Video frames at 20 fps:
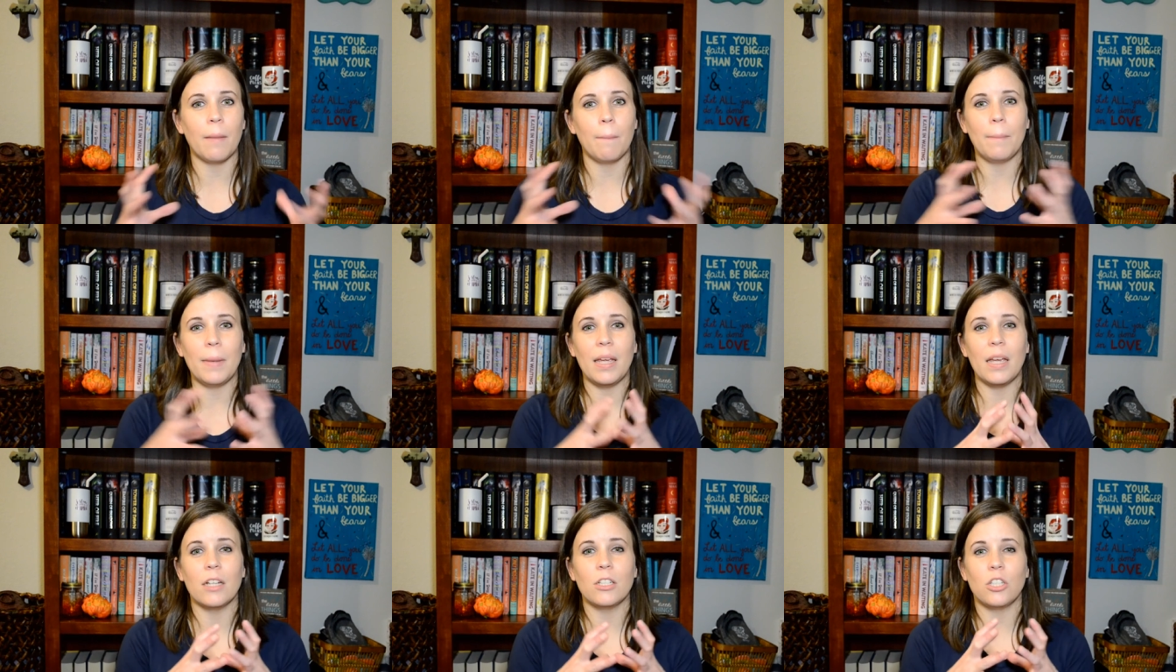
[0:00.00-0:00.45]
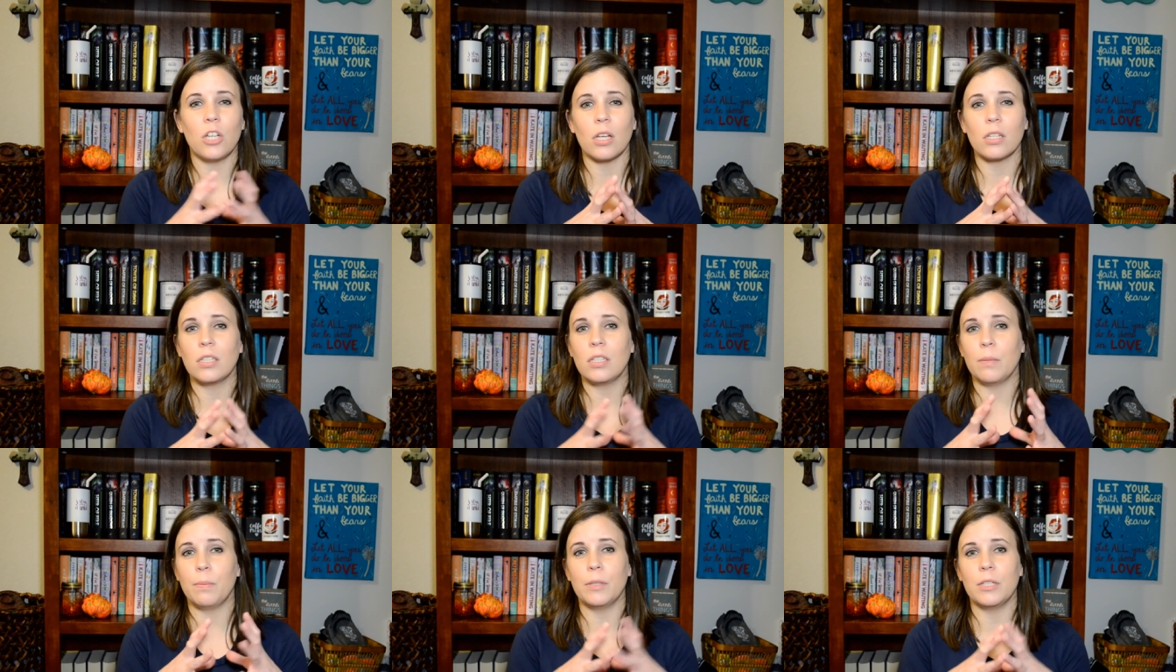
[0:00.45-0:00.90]
them be a
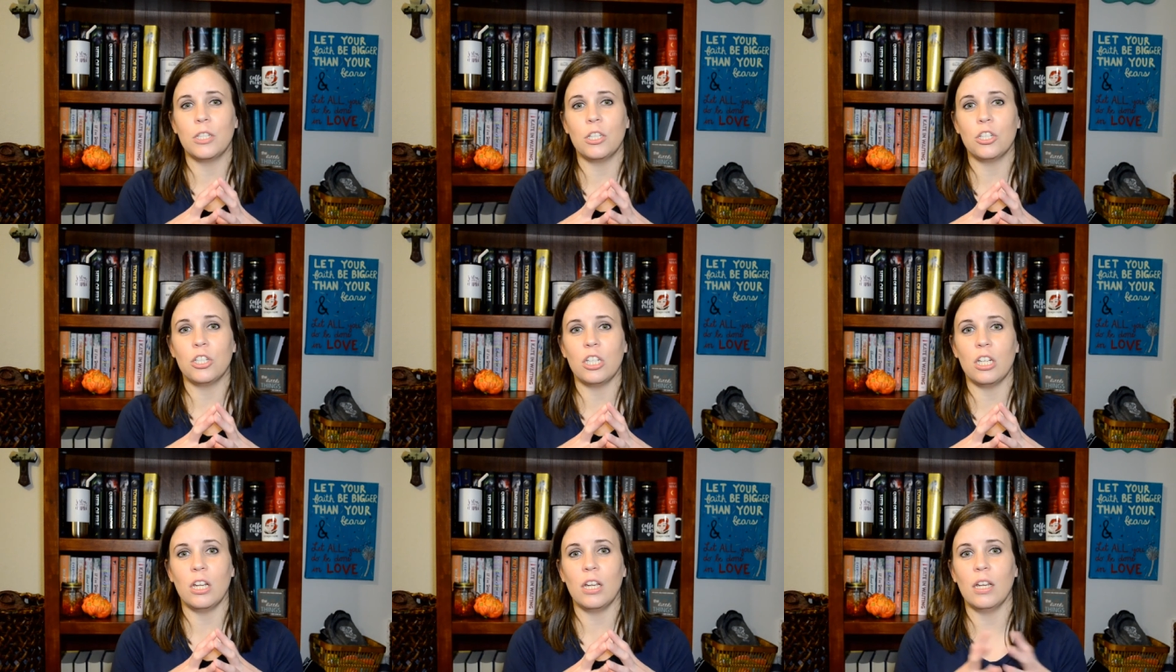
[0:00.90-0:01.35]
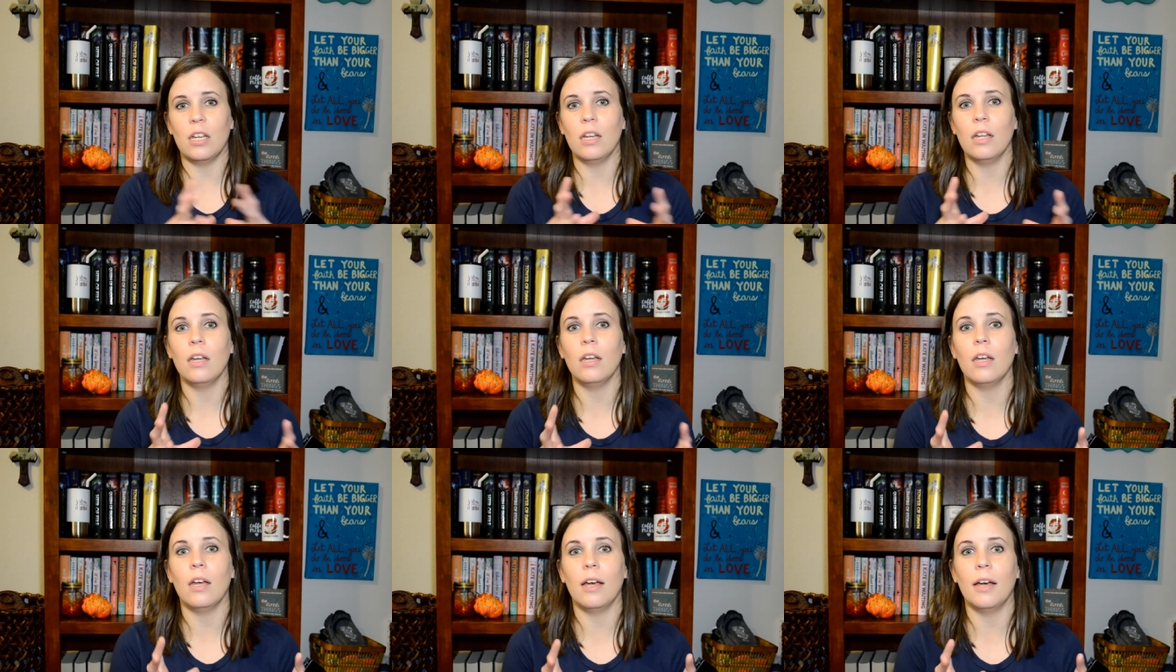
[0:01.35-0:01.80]

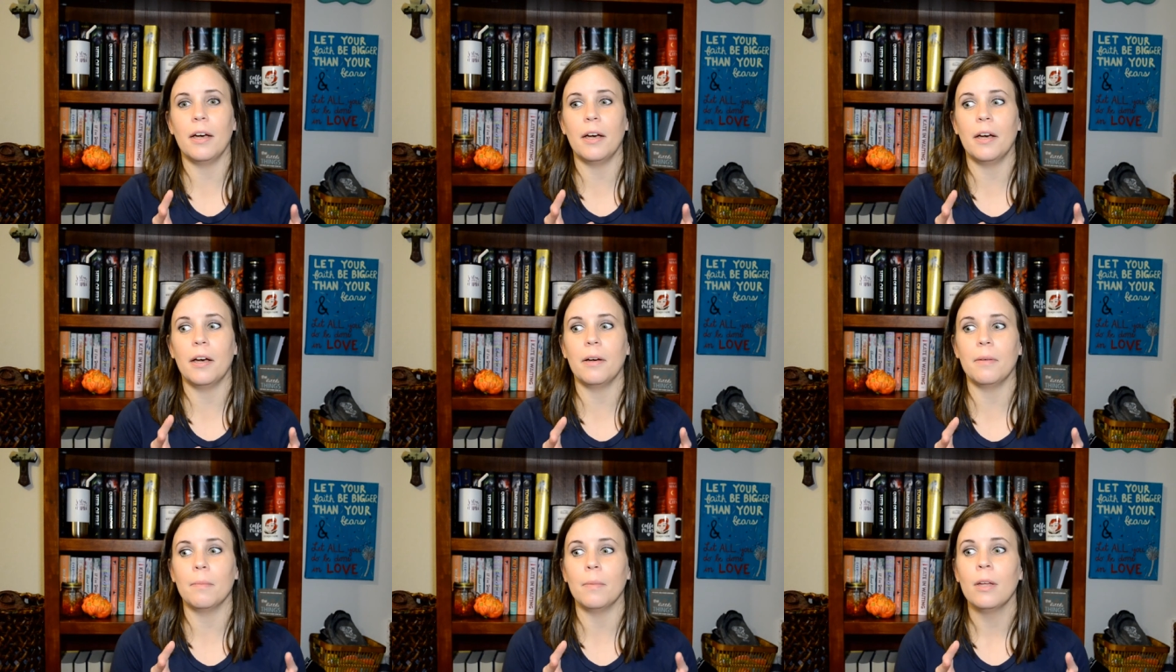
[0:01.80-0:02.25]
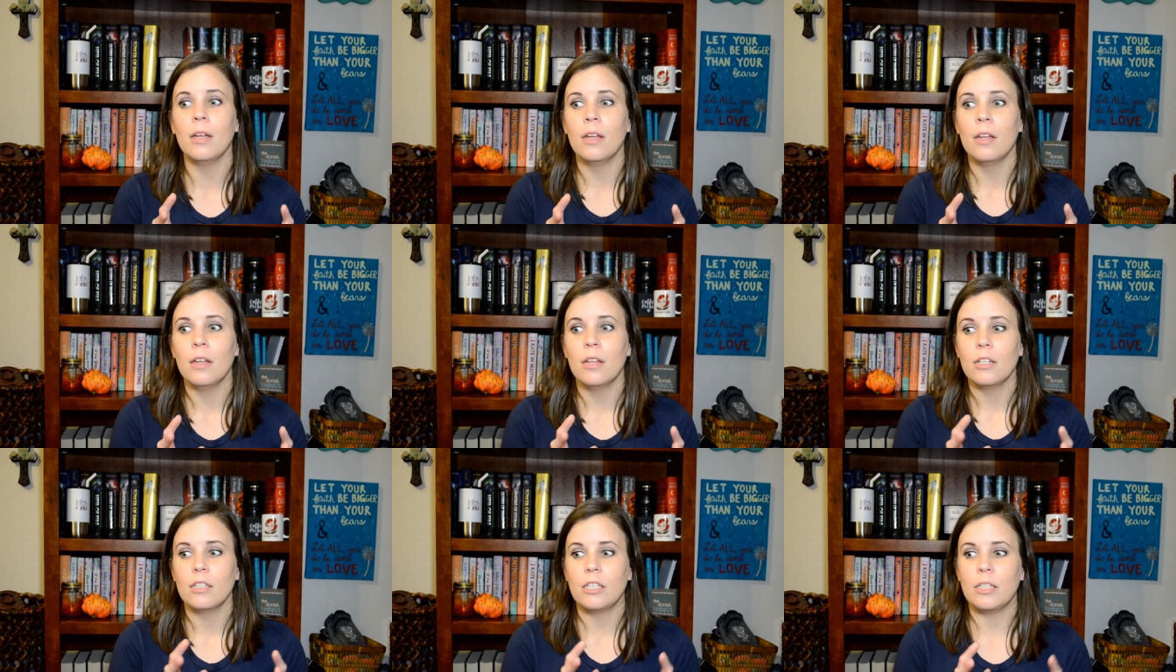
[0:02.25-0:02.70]
juxtaposition. Um,
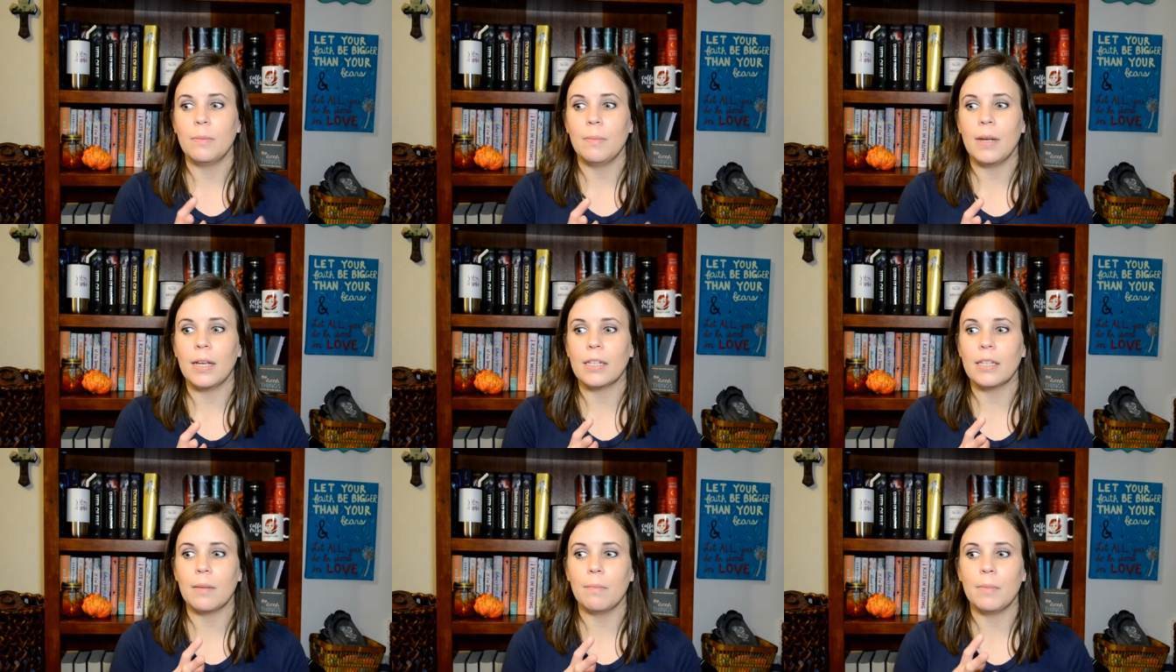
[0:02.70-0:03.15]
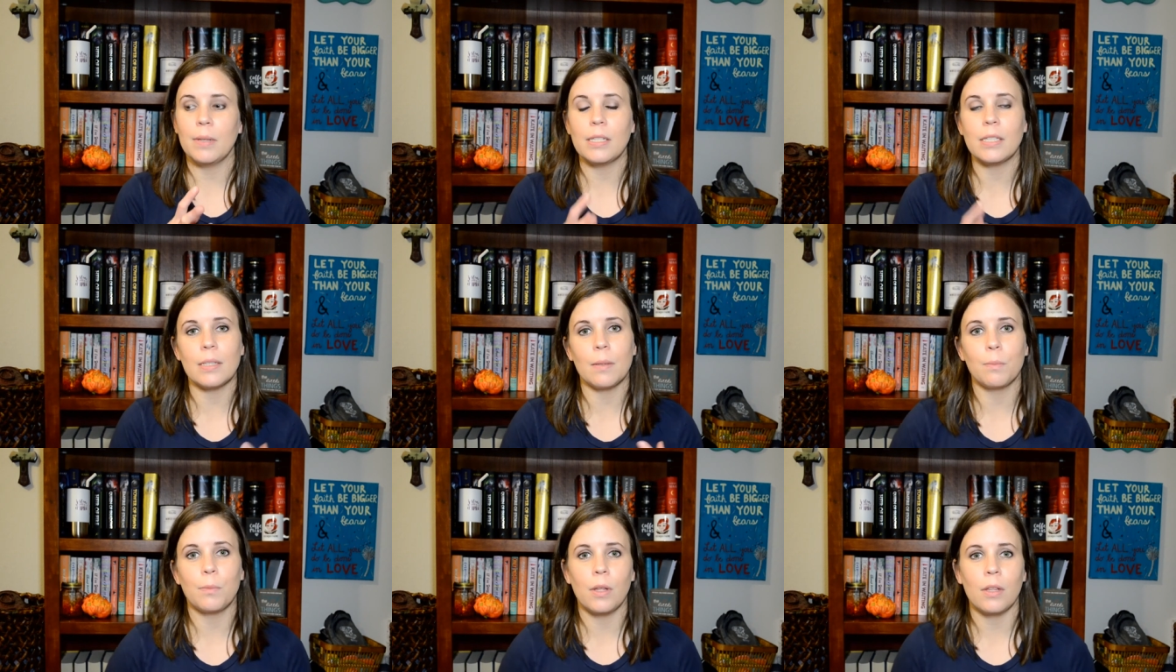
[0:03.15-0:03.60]
to make them be
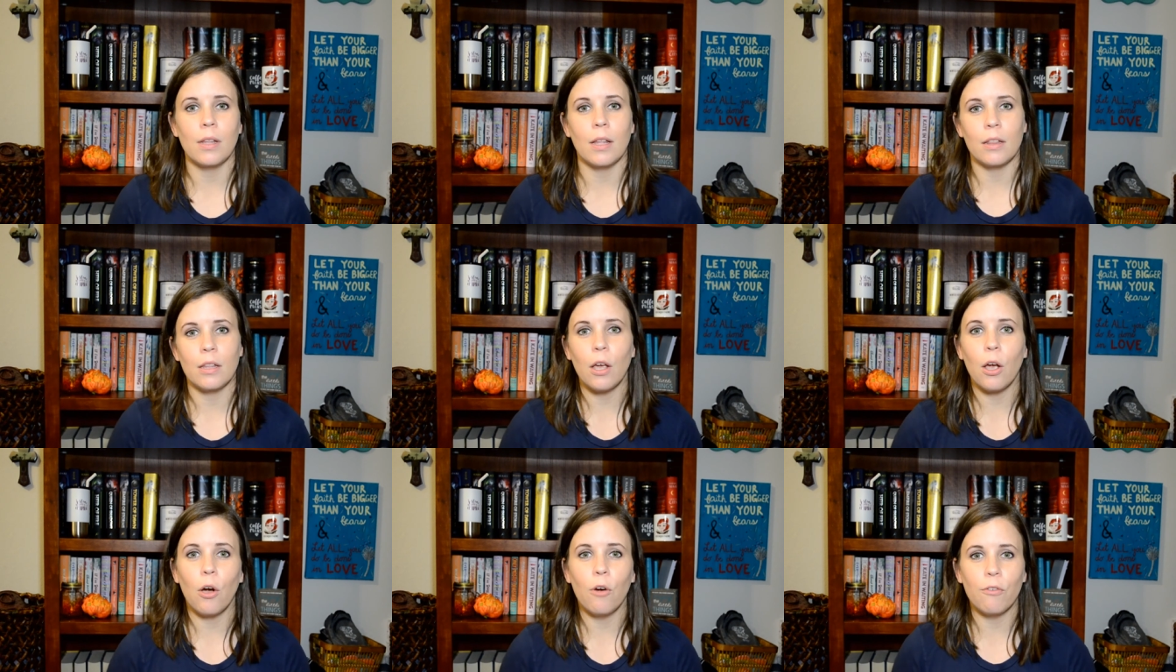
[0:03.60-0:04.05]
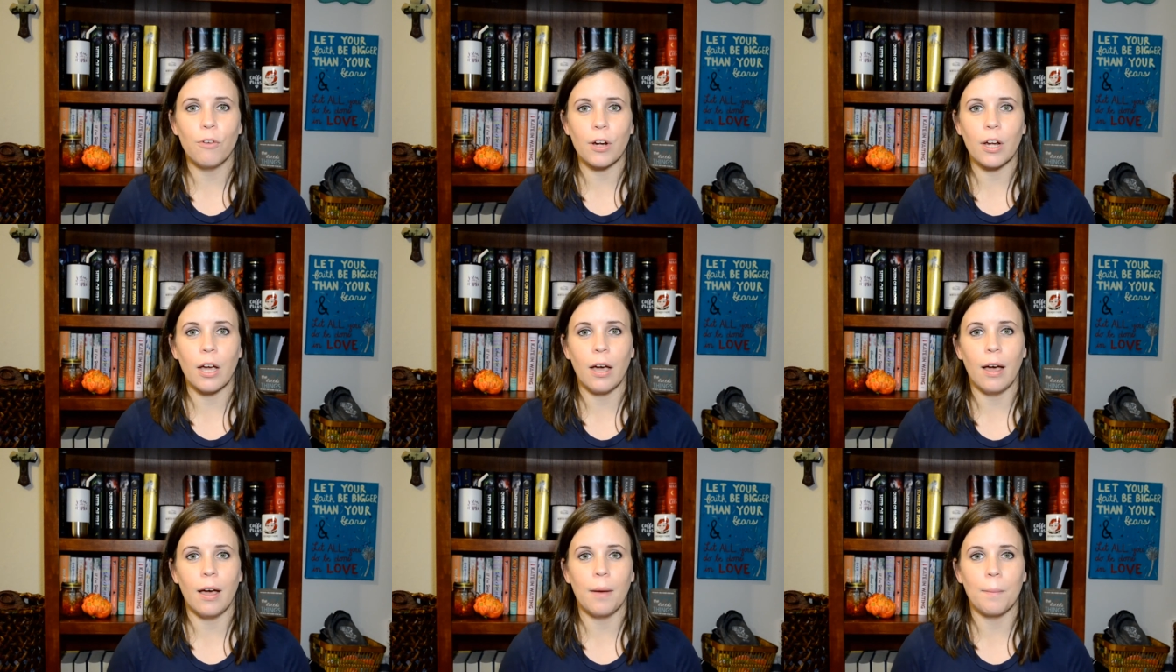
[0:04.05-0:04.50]
something that they
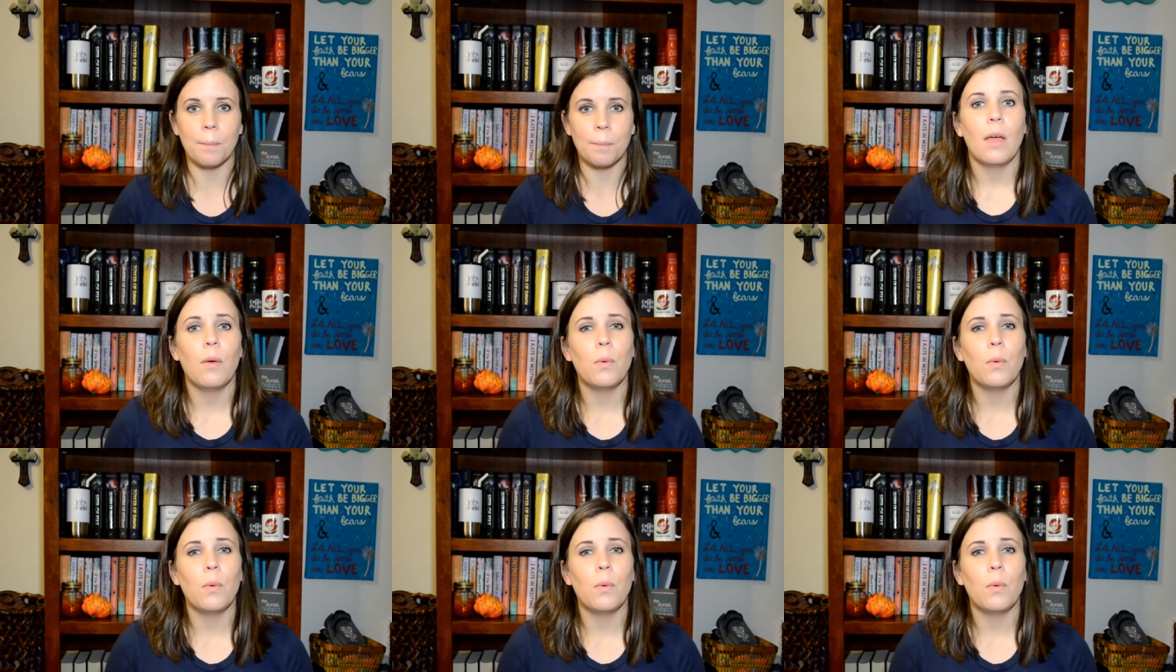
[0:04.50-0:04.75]
overcome.